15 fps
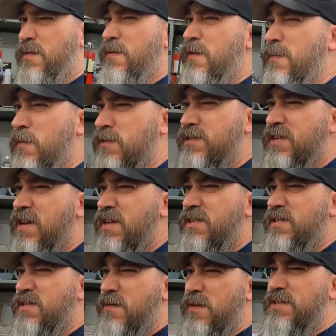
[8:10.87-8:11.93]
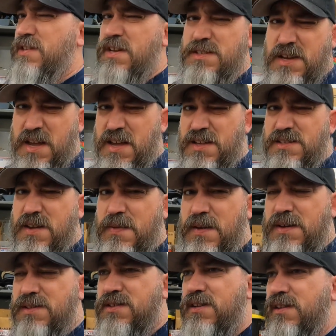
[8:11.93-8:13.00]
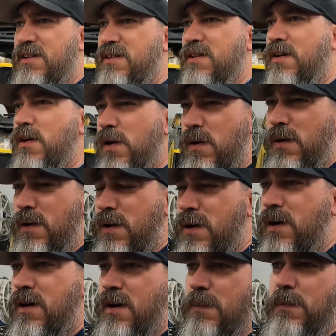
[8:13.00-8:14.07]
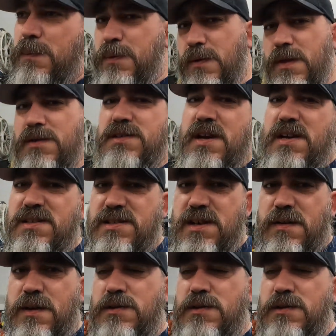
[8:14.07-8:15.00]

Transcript: or 3 more sets, 3 sets of heads I think still in the car. I'm gonna pull those out, sell